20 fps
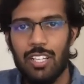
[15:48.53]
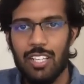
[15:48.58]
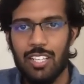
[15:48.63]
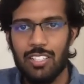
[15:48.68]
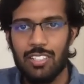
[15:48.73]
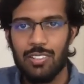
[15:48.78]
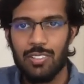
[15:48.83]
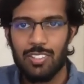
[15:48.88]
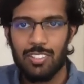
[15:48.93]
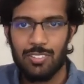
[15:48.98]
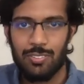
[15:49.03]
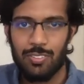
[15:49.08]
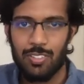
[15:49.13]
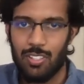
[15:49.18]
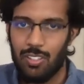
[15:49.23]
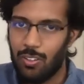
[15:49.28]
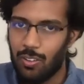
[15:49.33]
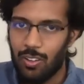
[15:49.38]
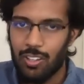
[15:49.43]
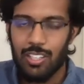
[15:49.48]
NQS
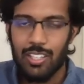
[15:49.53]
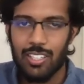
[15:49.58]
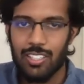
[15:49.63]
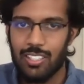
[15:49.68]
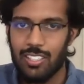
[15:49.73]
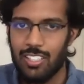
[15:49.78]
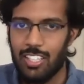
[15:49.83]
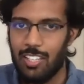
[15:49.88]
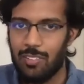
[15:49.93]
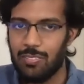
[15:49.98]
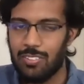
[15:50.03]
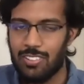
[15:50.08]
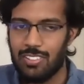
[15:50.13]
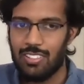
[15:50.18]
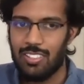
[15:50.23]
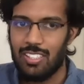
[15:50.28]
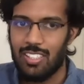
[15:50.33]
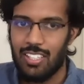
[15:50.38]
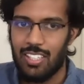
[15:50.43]
for all LinkedIn apps,